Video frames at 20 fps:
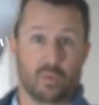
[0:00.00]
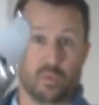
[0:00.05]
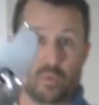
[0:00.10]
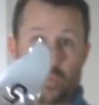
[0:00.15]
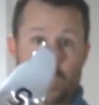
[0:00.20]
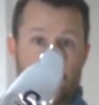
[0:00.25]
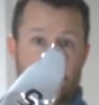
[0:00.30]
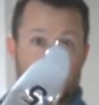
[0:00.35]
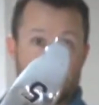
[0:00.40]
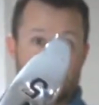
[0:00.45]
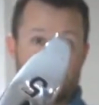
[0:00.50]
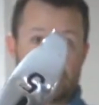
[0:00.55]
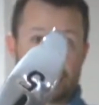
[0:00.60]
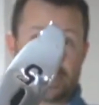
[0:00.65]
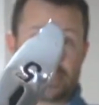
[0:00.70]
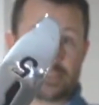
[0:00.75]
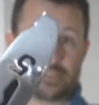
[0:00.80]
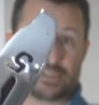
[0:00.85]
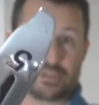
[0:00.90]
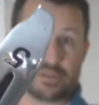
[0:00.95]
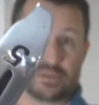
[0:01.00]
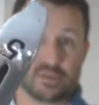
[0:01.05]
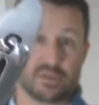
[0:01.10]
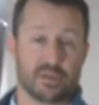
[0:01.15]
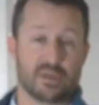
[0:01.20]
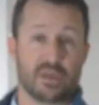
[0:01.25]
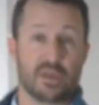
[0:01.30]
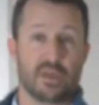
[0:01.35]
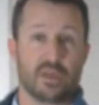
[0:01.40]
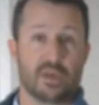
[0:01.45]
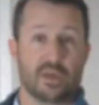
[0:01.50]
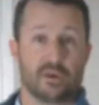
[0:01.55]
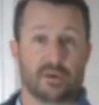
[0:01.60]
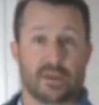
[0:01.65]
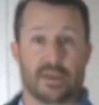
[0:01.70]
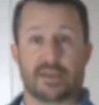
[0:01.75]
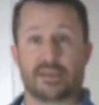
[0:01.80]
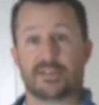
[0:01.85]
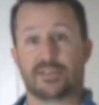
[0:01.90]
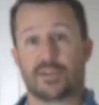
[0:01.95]
weak position.
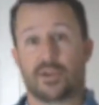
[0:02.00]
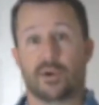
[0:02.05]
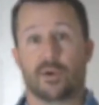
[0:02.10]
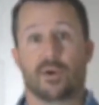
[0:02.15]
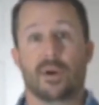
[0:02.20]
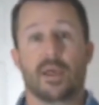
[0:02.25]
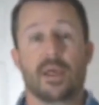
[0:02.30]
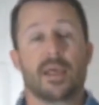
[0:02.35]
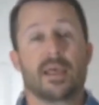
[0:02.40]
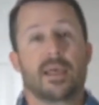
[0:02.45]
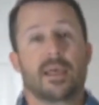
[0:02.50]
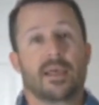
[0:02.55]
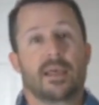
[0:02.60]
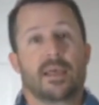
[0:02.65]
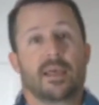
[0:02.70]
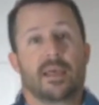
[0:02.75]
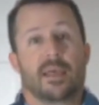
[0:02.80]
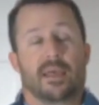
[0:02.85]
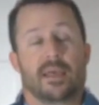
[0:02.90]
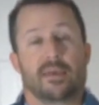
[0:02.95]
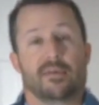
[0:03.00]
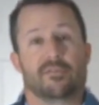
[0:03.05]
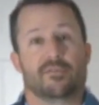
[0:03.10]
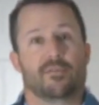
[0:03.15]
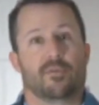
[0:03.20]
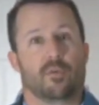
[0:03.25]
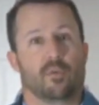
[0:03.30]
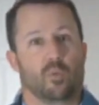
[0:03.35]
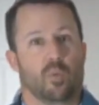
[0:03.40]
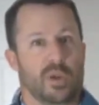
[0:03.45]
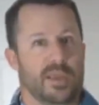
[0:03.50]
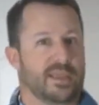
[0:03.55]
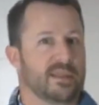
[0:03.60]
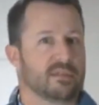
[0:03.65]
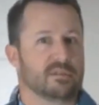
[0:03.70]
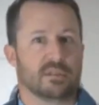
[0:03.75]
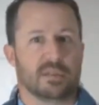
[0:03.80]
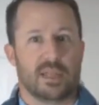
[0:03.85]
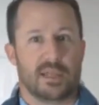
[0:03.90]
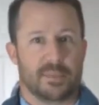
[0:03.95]
Okay, so if weak
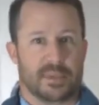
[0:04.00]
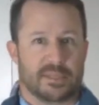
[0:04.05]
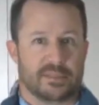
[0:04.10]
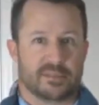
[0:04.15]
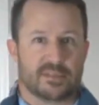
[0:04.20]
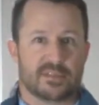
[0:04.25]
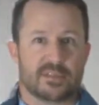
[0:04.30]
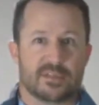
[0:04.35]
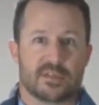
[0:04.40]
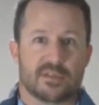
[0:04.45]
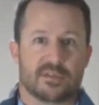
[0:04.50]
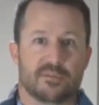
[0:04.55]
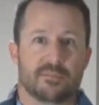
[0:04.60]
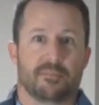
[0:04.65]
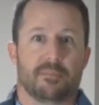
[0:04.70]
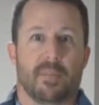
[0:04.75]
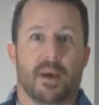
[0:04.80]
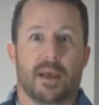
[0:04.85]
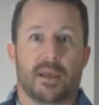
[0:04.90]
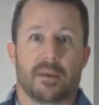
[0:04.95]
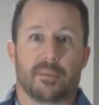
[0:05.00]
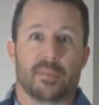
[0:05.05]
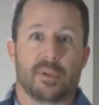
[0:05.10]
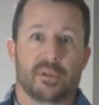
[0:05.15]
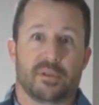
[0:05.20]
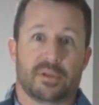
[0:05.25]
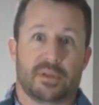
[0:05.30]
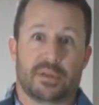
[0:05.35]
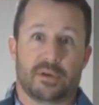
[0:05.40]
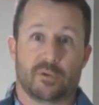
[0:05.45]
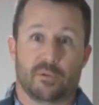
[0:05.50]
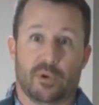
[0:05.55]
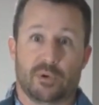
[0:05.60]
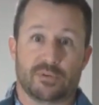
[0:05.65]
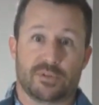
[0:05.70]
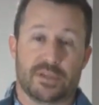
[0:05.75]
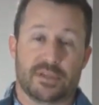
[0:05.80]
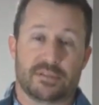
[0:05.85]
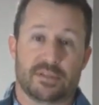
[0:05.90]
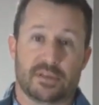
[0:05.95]
limits my ability to
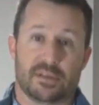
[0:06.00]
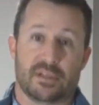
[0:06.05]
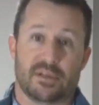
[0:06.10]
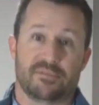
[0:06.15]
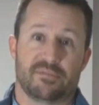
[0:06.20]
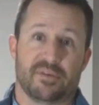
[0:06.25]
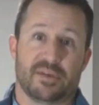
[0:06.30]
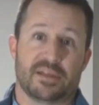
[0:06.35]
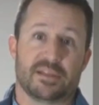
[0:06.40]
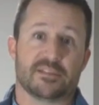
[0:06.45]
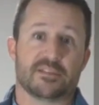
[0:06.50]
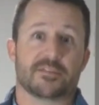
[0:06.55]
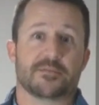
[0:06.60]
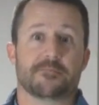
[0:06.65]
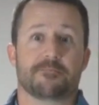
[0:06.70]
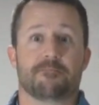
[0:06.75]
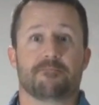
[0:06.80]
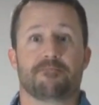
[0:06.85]
rotate the club face,